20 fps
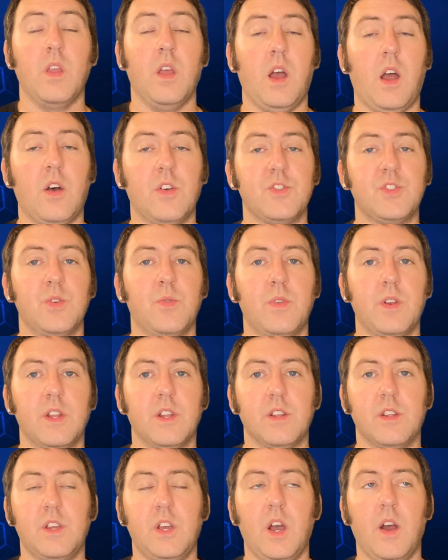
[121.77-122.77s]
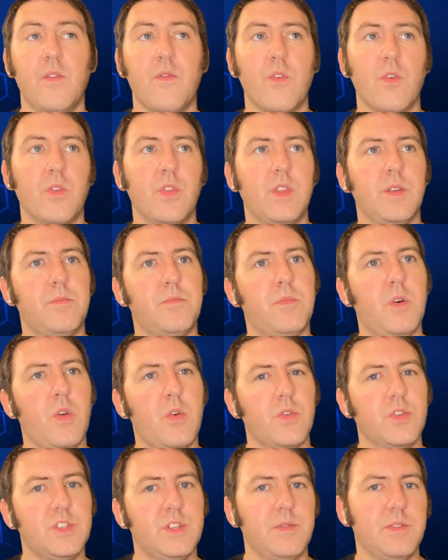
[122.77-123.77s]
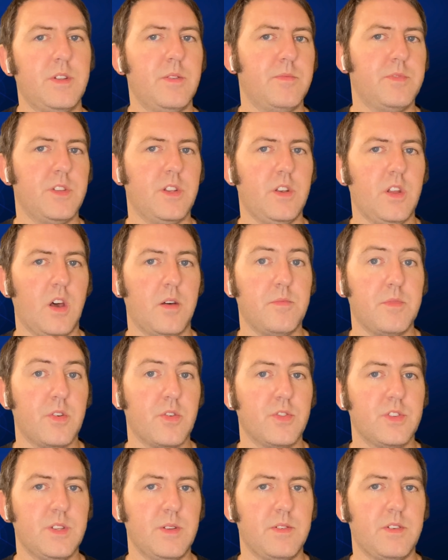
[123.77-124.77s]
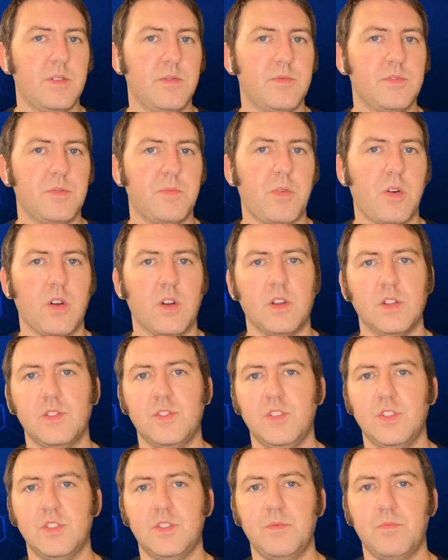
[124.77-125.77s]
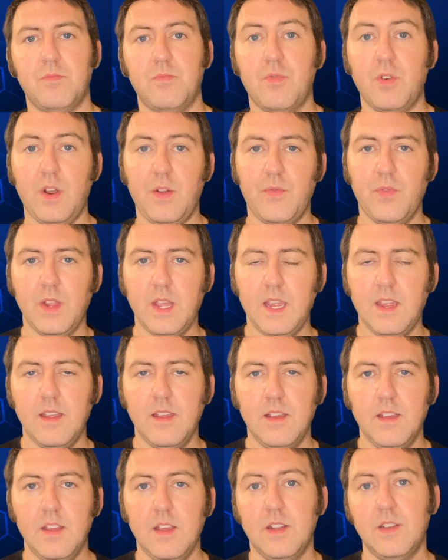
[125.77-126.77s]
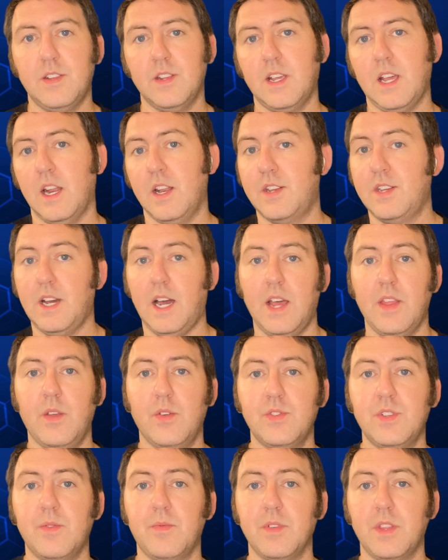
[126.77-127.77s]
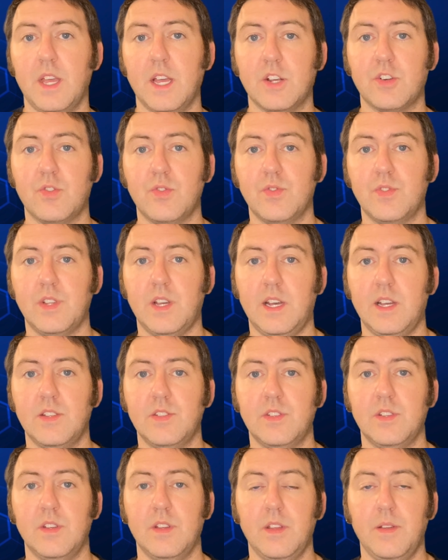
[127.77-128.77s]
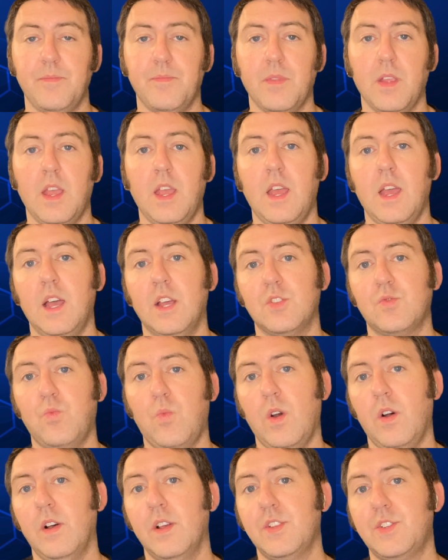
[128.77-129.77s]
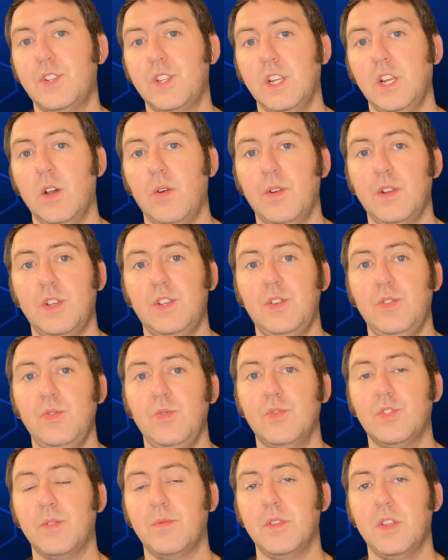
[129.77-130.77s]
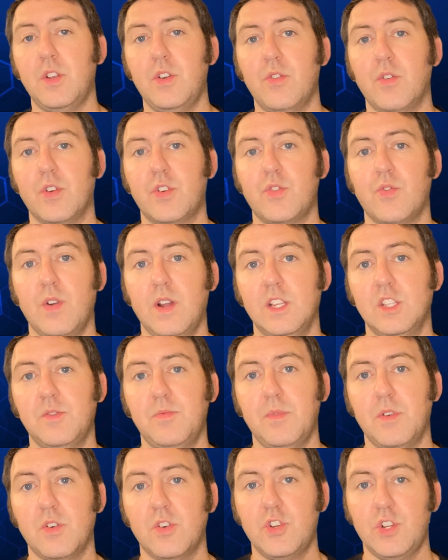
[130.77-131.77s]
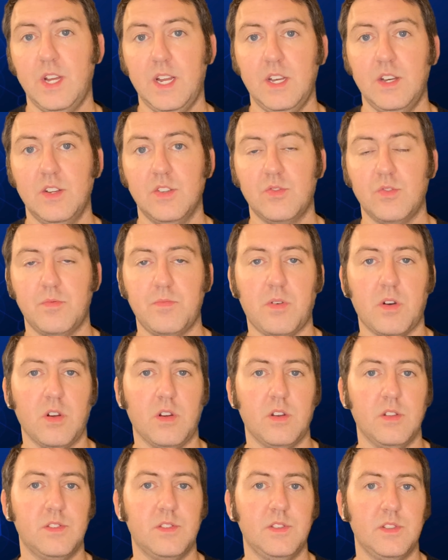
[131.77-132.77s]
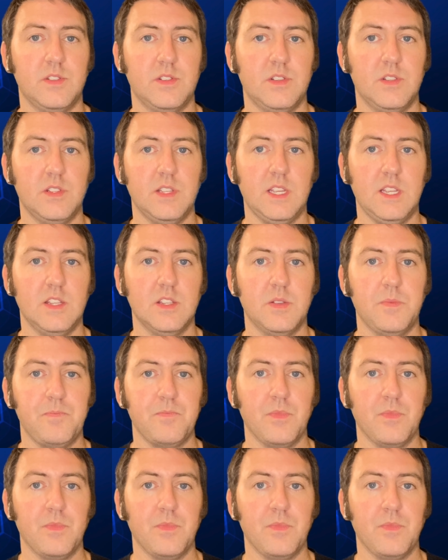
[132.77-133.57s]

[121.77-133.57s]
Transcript: I also want to cover the motor symptoms and non-motor symptoms of Parkinson's briefly to kind of tie those in with exercise, as well as to go into some of the neurotransmitter changes with Parkinson's disease,